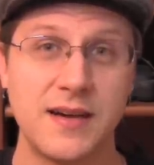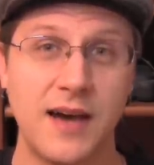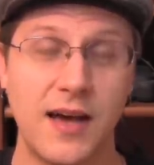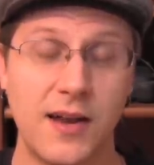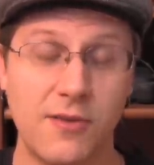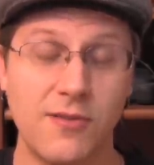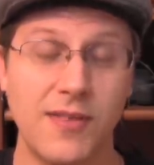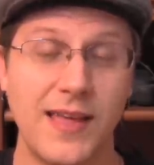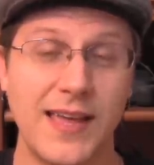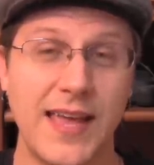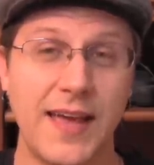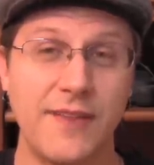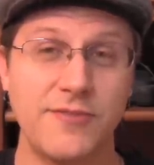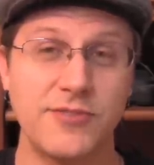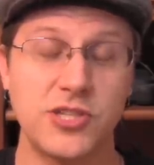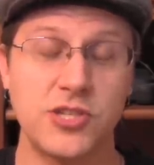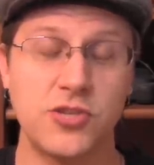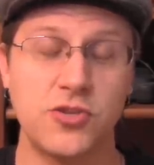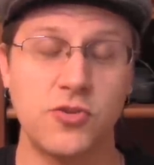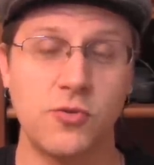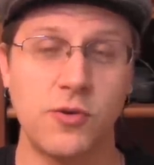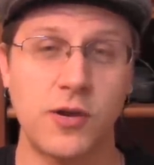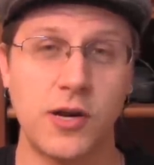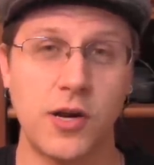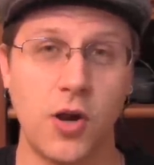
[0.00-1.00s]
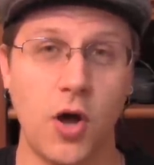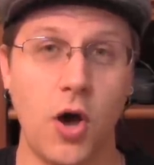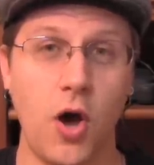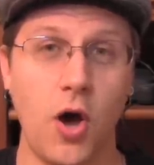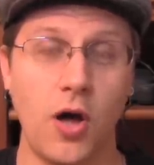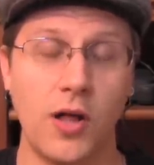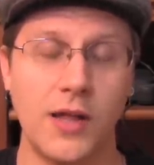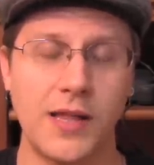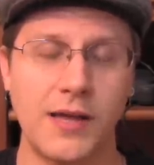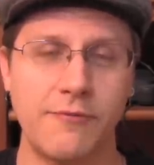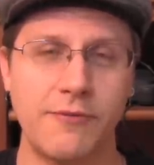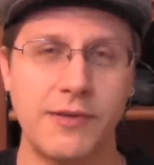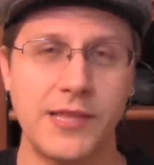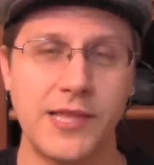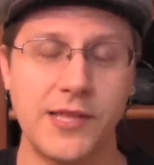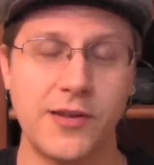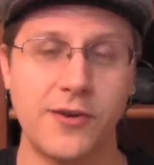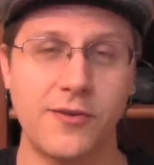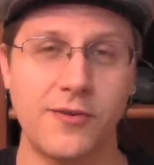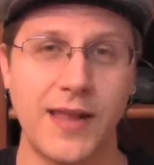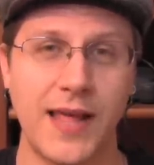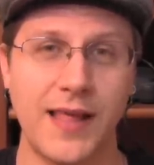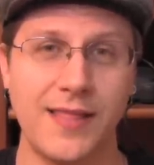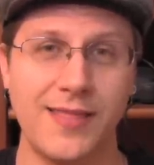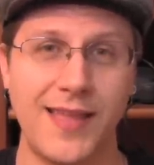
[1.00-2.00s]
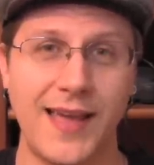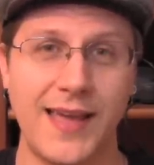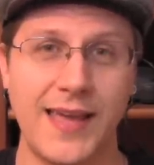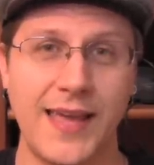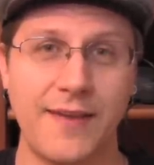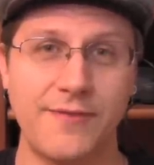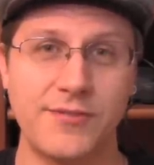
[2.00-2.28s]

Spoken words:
I don't like having to do it at all. I really don't like